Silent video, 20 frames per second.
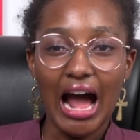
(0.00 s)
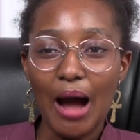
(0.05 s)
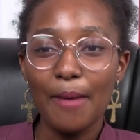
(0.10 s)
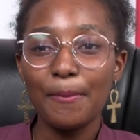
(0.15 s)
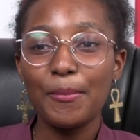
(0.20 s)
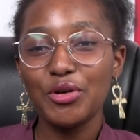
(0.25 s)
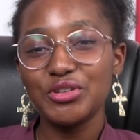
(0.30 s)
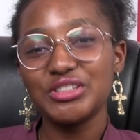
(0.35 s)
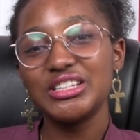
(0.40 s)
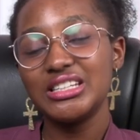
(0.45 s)
A
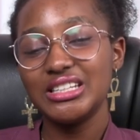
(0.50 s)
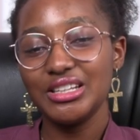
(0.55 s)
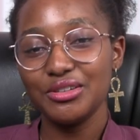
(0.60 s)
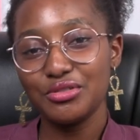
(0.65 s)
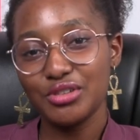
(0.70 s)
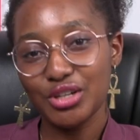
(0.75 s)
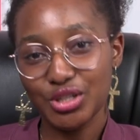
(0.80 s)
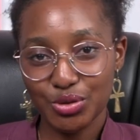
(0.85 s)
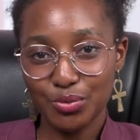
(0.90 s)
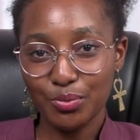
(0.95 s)

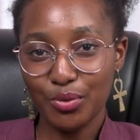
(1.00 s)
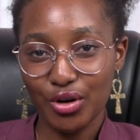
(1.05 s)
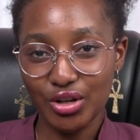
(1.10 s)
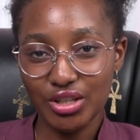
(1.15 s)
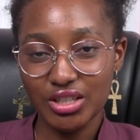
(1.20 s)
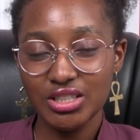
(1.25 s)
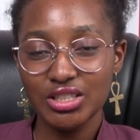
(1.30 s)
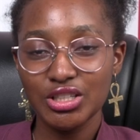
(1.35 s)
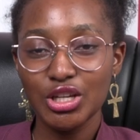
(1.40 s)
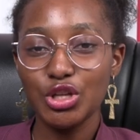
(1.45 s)
positive
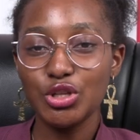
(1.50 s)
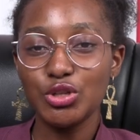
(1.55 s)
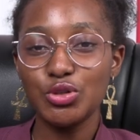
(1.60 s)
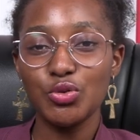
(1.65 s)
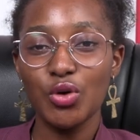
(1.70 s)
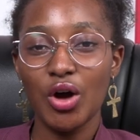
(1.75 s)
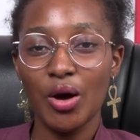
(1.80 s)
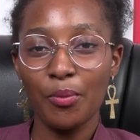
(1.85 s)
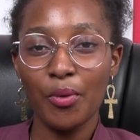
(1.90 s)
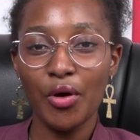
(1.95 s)
response
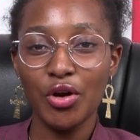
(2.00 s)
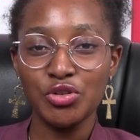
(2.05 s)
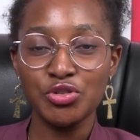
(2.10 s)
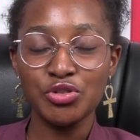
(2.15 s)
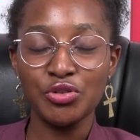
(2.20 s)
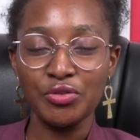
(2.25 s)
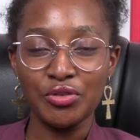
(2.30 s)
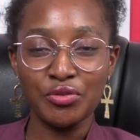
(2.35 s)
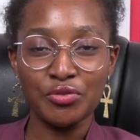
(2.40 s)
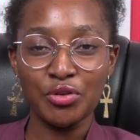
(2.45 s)
to a point
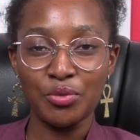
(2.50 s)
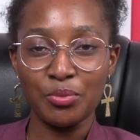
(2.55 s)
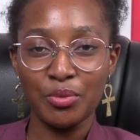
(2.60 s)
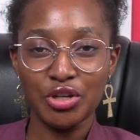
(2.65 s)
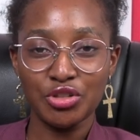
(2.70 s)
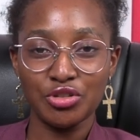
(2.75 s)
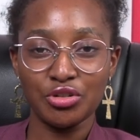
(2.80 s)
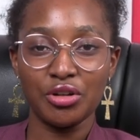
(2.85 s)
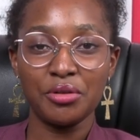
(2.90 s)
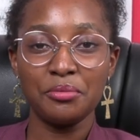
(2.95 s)
of
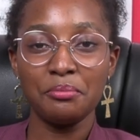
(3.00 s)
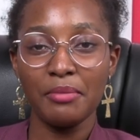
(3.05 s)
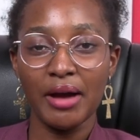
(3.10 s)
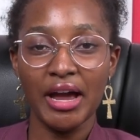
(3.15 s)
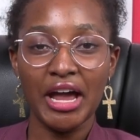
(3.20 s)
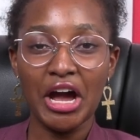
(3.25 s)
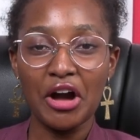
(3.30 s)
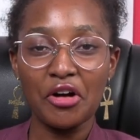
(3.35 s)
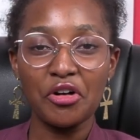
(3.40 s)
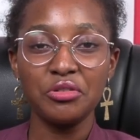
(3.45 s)
information by
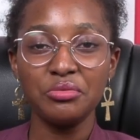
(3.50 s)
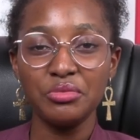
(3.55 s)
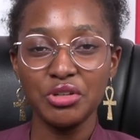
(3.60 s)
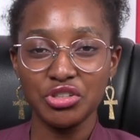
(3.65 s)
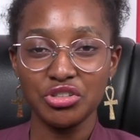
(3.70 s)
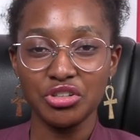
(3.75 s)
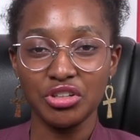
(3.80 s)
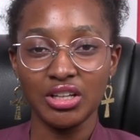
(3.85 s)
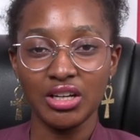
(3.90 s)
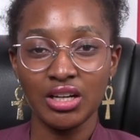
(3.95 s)
a
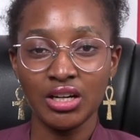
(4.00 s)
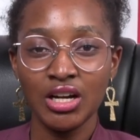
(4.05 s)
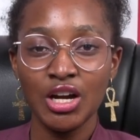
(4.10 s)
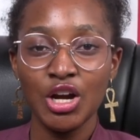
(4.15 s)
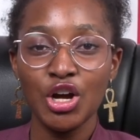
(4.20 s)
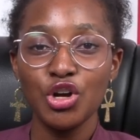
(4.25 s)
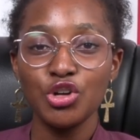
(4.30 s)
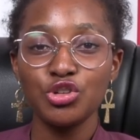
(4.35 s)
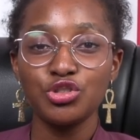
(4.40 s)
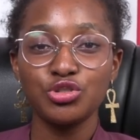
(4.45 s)
commissioner
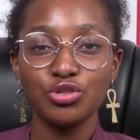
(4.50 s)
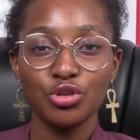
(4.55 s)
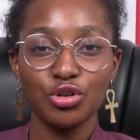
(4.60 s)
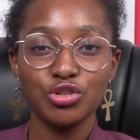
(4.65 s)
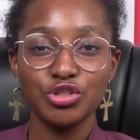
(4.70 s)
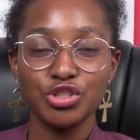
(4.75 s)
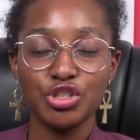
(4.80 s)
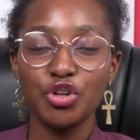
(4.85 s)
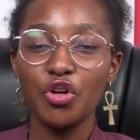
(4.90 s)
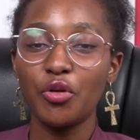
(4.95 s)

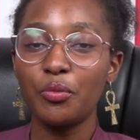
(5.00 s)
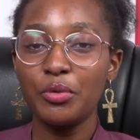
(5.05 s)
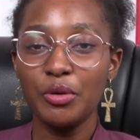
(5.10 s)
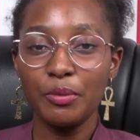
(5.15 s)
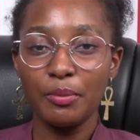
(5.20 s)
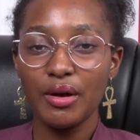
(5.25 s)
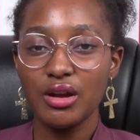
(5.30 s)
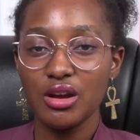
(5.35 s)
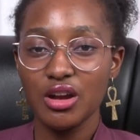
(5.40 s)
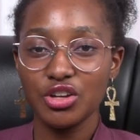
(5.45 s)
shows your
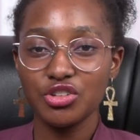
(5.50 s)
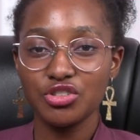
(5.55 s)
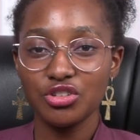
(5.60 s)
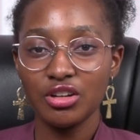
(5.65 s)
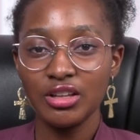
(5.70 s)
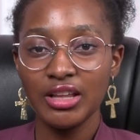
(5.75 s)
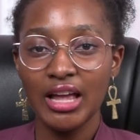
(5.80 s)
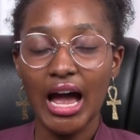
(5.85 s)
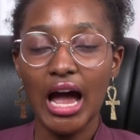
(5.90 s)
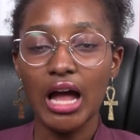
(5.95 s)

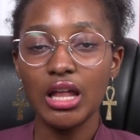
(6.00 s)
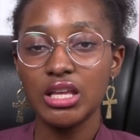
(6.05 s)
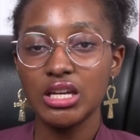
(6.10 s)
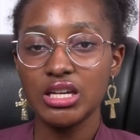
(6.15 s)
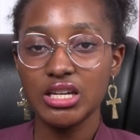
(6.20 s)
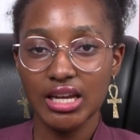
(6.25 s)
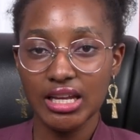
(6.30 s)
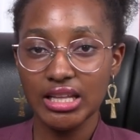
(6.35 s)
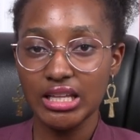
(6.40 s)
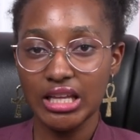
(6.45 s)
preparation
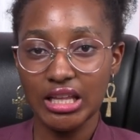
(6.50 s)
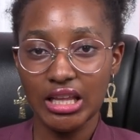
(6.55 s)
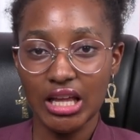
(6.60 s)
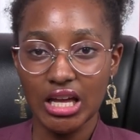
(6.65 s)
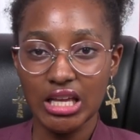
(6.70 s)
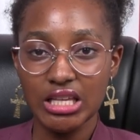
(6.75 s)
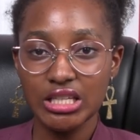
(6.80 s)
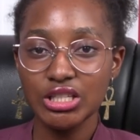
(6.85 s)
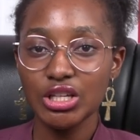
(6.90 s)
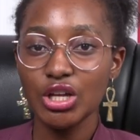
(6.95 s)
and
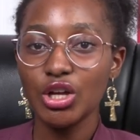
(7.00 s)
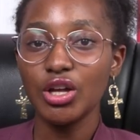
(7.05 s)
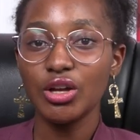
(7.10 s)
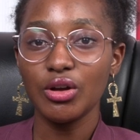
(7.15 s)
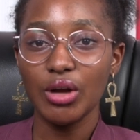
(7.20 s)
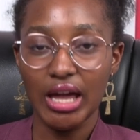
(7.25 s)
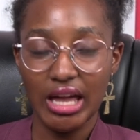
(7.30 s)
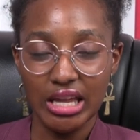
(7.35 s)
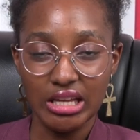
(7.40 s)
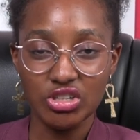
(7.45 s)
readiness
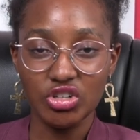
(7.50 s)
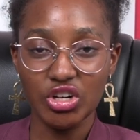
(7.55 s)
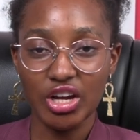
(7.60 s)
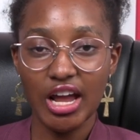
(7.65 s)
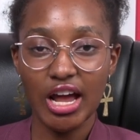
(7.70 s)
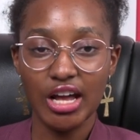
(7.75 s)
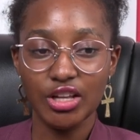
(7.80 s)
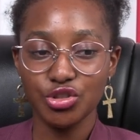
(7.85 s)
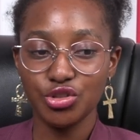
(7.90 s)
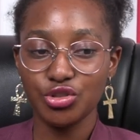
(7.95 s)
in
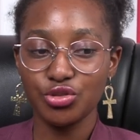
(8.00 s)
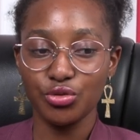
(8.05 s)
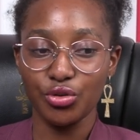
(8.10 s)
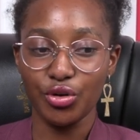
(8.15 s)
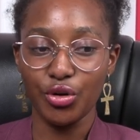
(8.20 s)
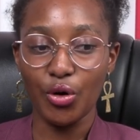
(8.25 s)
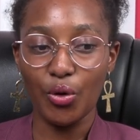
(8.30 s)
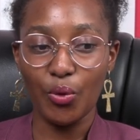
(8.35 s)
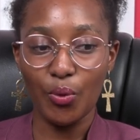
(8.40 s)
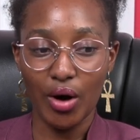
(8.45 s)
regards to
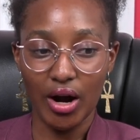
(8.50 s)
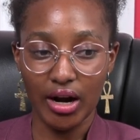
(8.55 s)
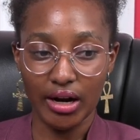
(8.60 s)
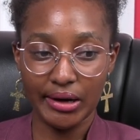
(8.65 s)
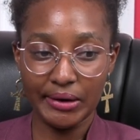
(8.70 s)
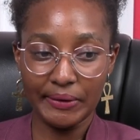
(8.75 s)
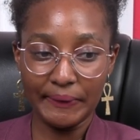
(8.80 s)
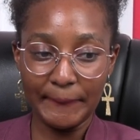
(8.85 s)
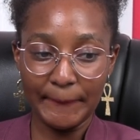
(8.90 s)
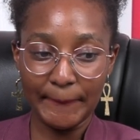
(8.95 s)
your
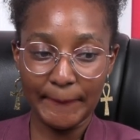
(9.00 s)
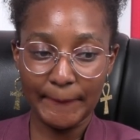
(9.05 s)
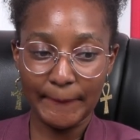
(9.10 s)
work.